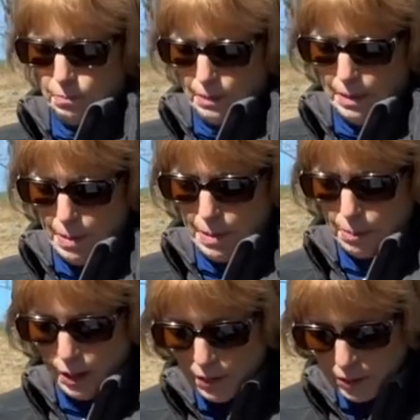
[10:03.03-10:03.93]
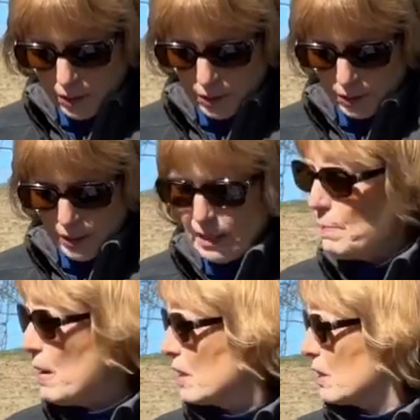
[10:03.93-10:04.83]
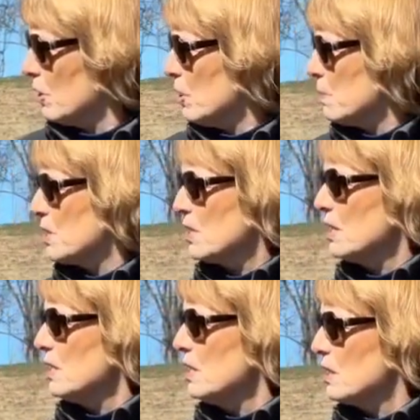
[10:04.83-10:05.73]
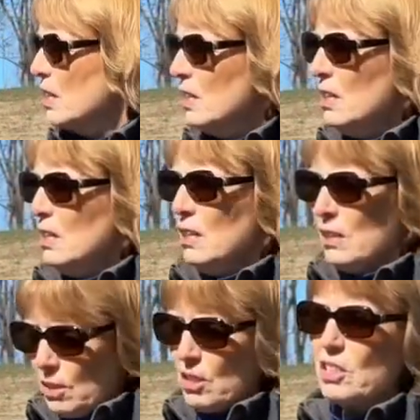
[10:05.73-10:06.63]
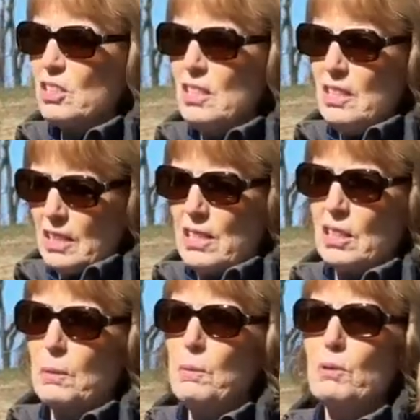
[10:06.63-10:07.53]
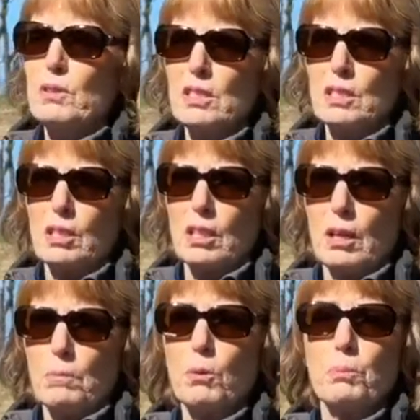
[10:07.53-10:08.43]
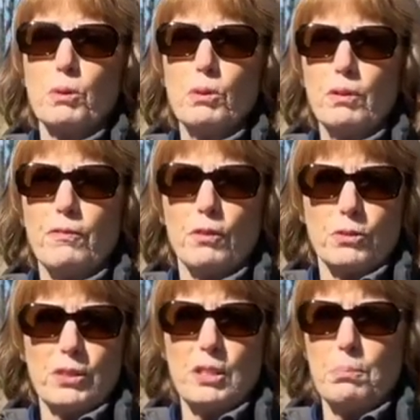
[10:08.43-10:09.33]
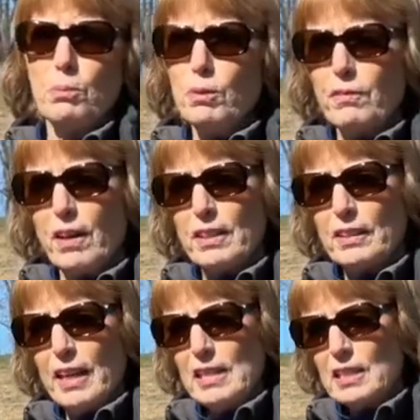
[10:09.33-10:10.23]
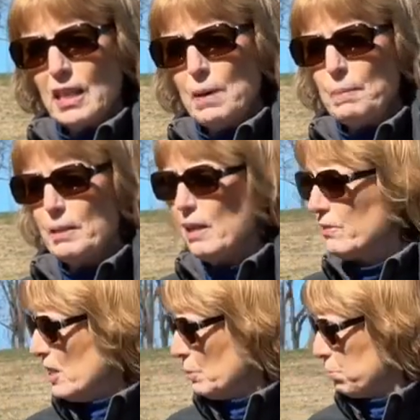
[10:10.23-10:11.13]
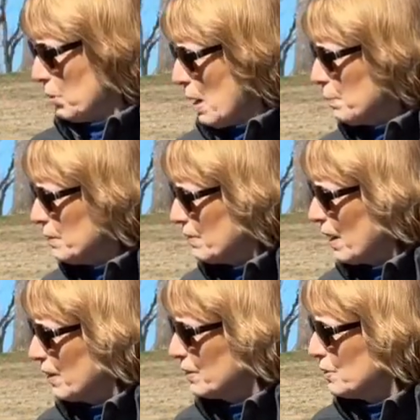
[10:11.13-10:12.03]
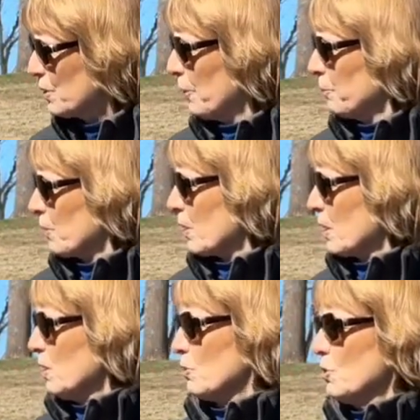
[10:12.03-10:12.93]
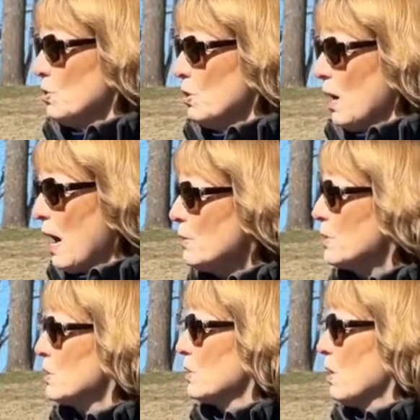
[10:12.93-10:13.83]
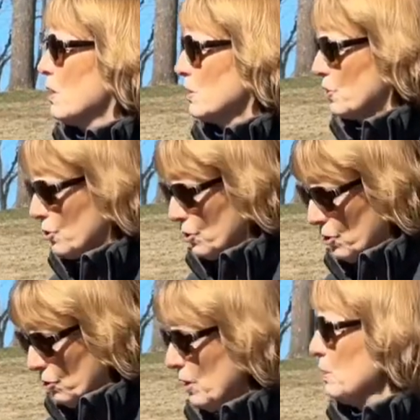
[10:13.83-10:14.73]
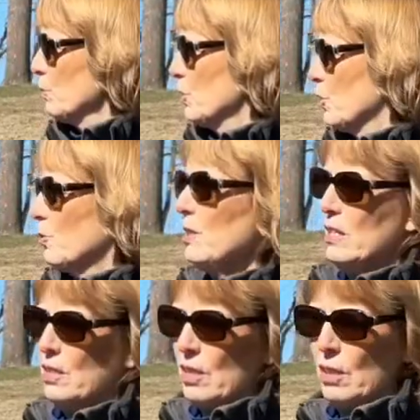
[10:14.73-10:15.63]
make people healthier, and they make the urban cities, the cities and the communities more beautiful. Trees beautify the landscape, and they raise property values. You know, houses on a street with trees